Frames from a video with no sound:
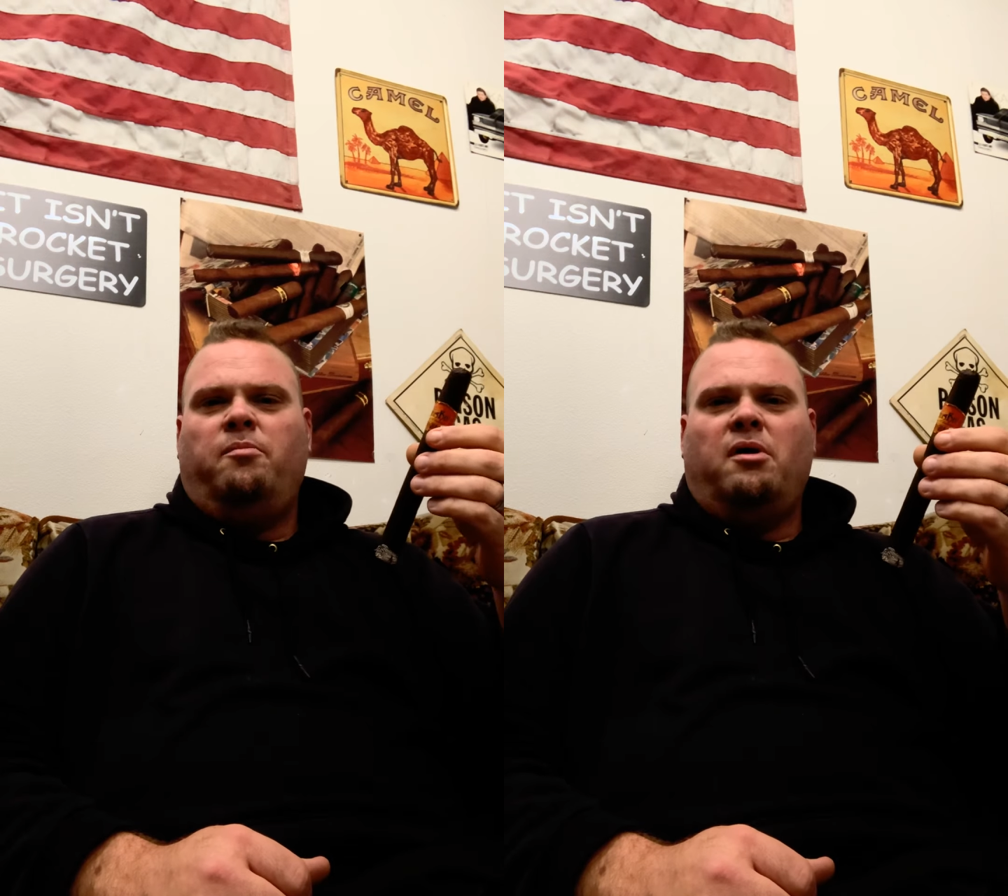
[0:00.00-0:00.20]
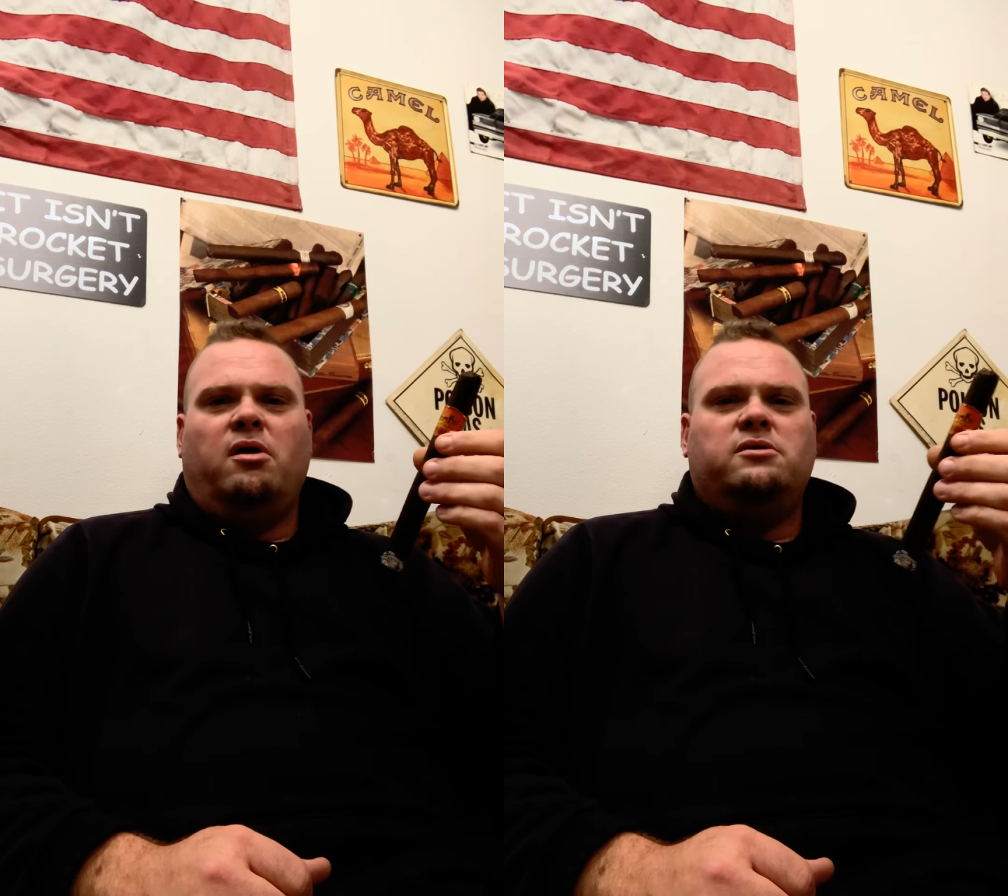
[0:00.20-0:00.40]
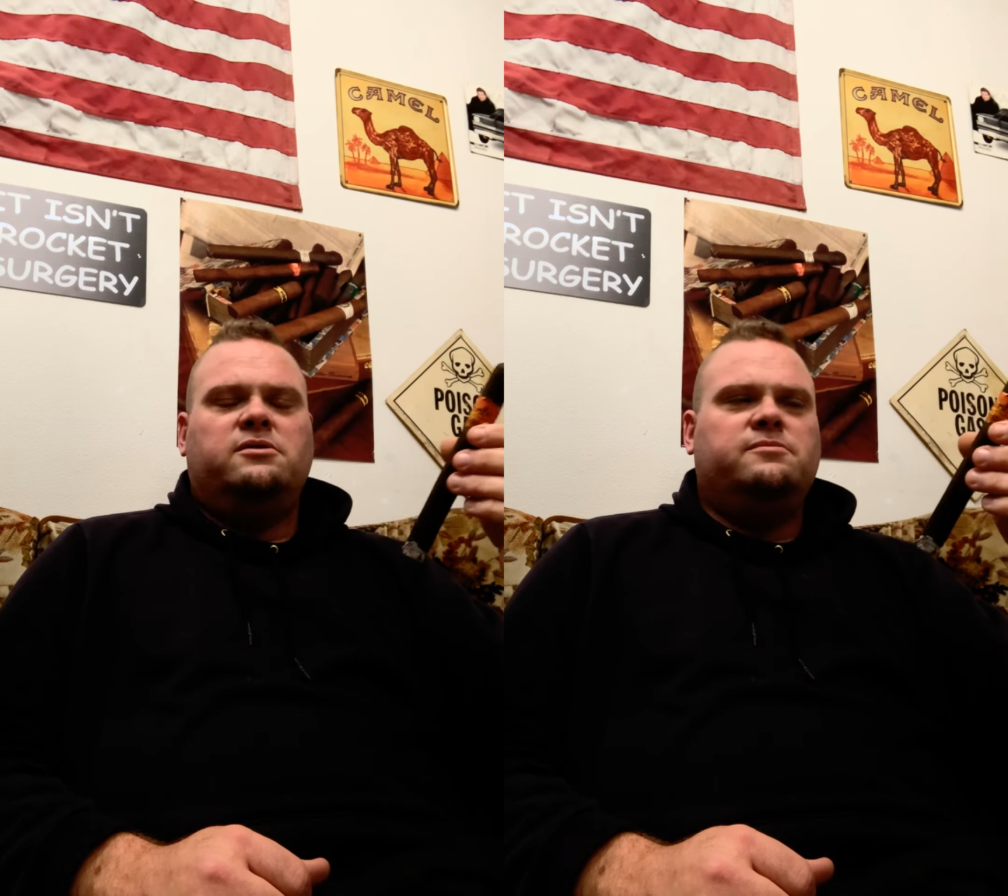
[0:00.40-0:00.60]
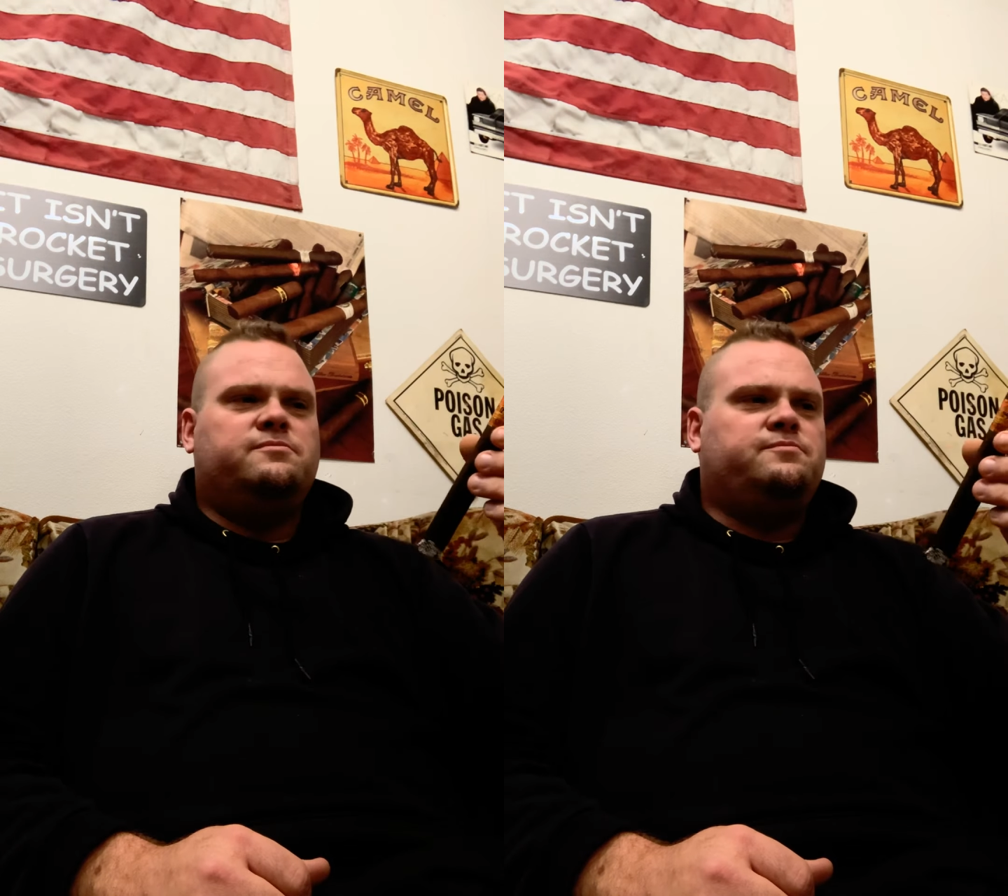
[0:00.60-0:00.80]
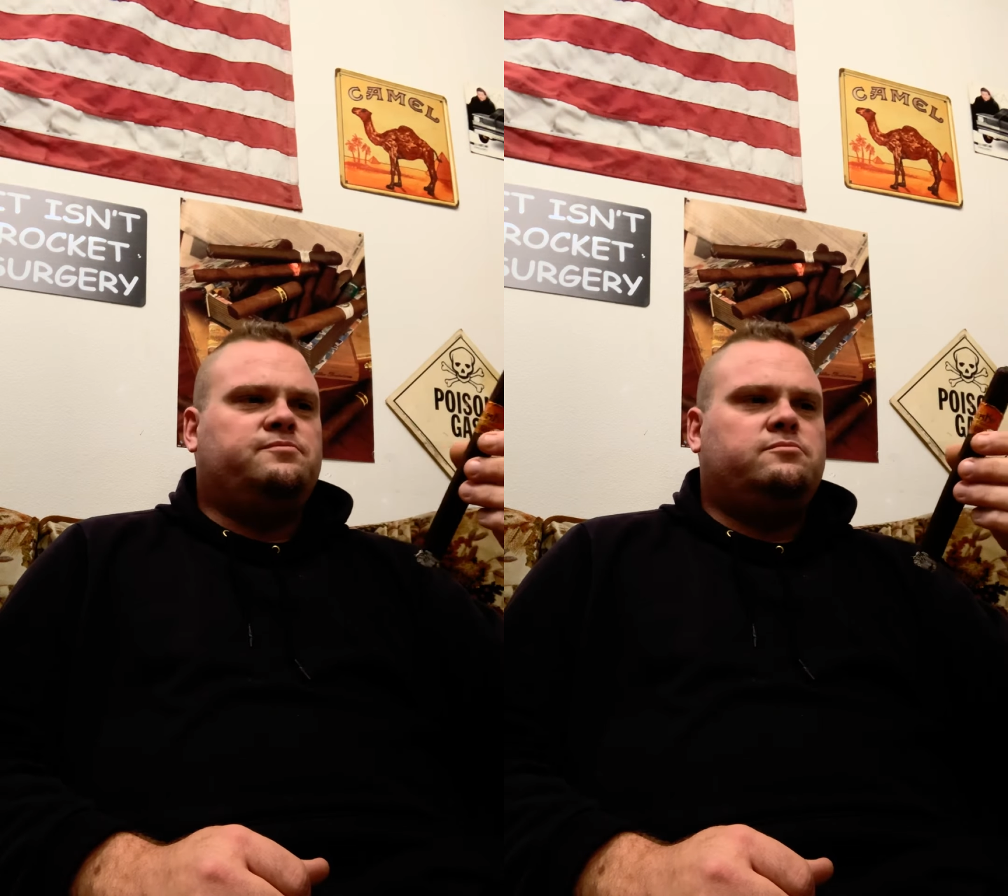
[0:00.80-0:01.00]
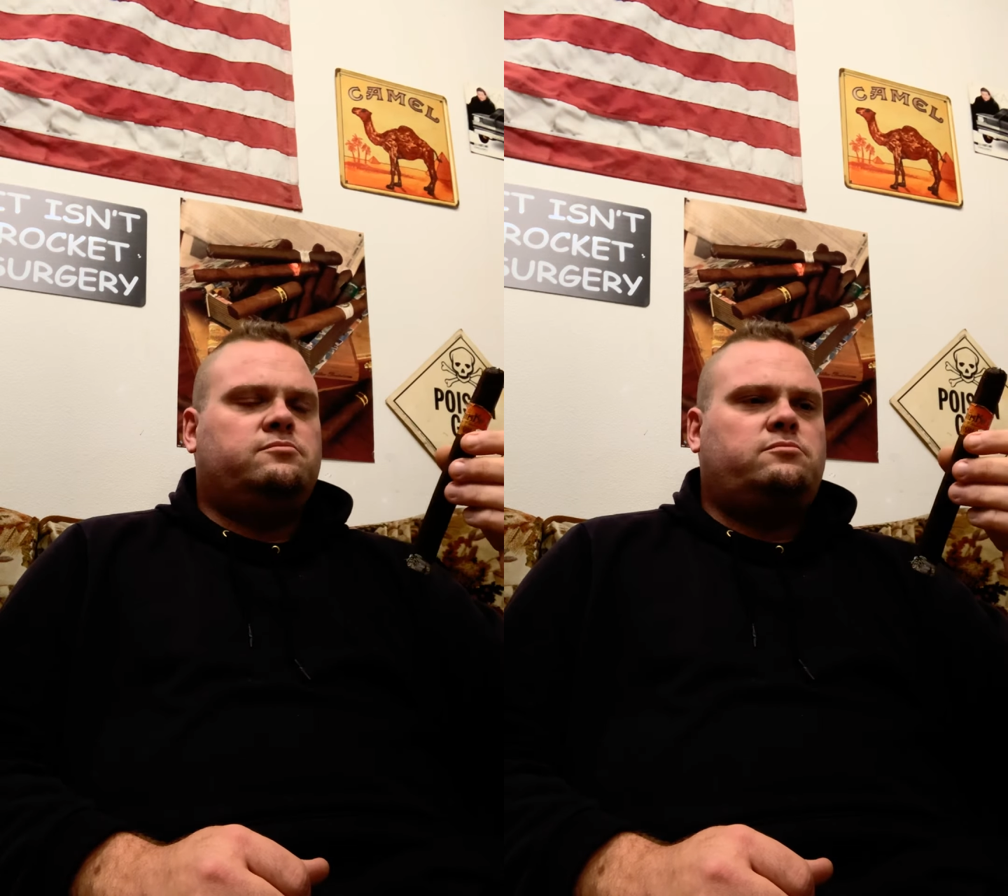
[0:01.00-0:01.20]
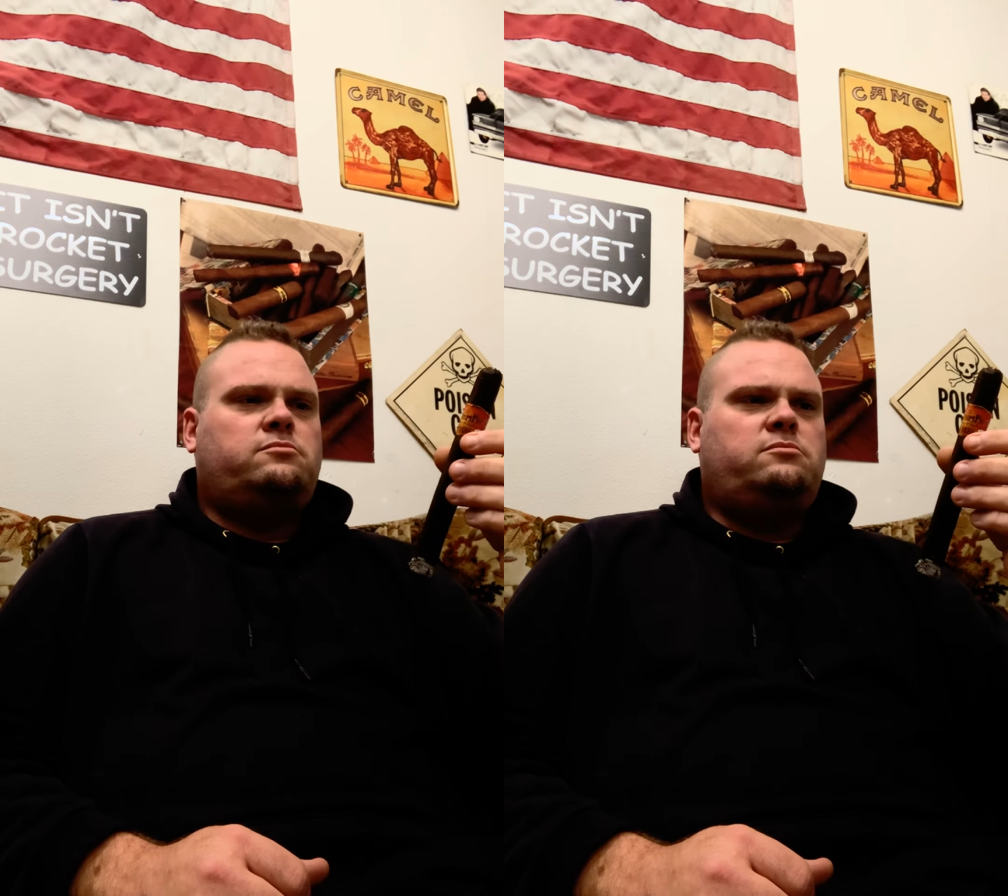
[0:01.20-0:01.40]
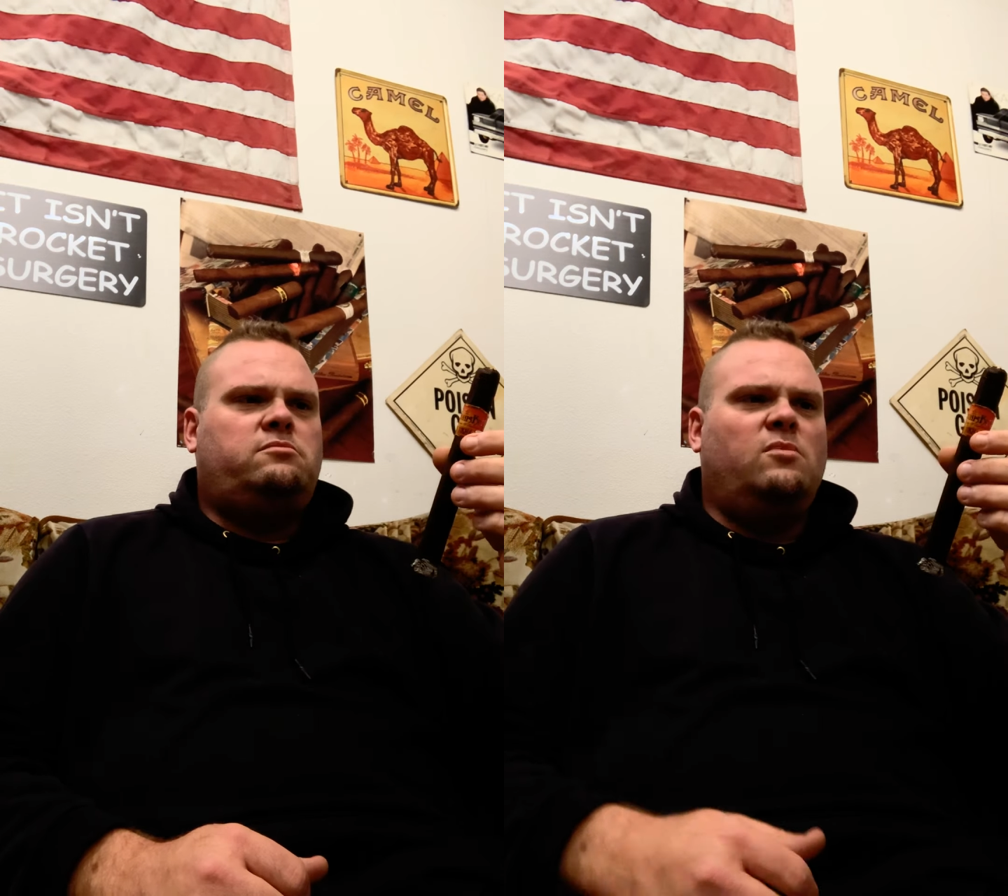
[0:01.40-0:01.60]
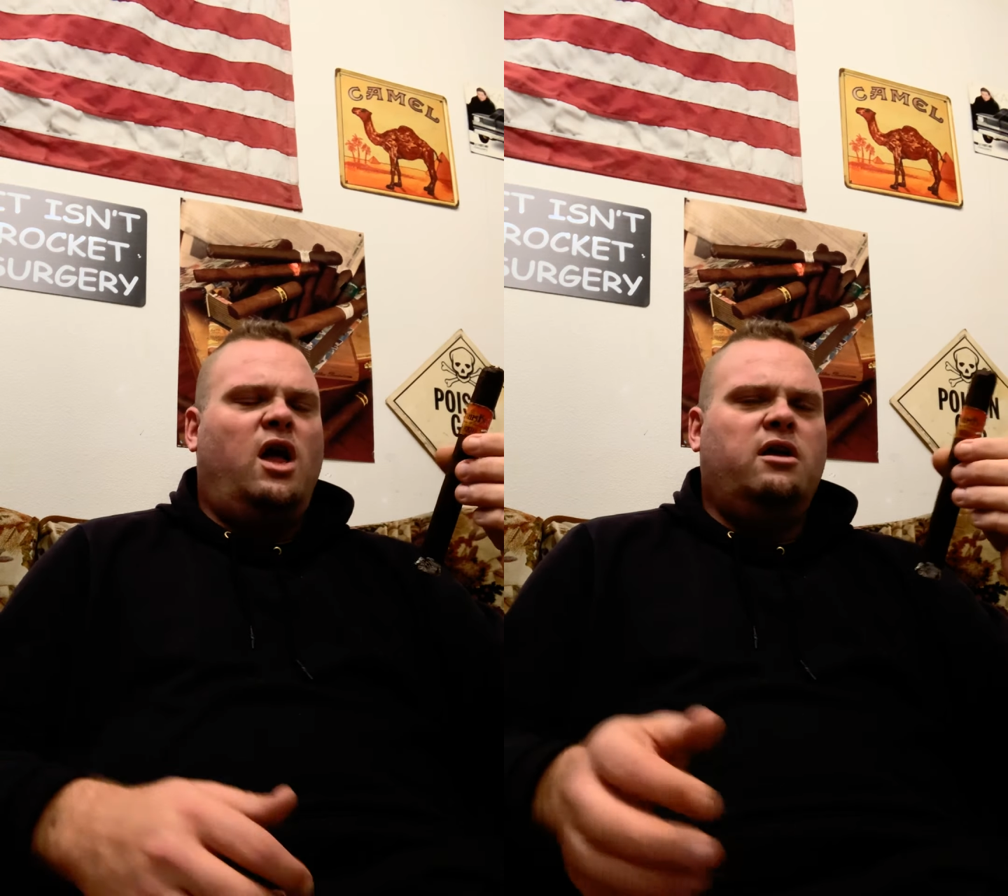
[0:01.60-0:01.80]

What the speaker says: parts, I